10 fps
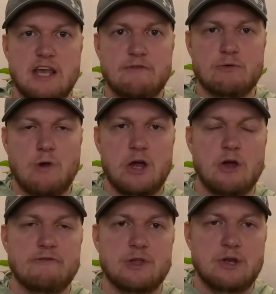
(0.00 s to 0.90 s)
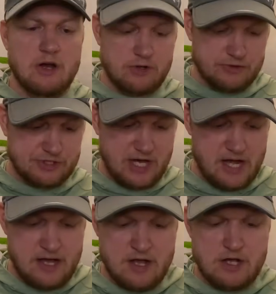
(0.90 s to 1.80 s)
even right over the knuckles
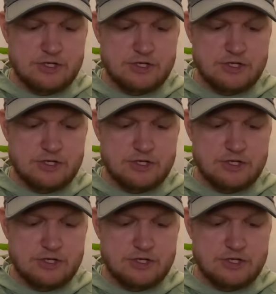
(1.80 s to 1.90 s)
there.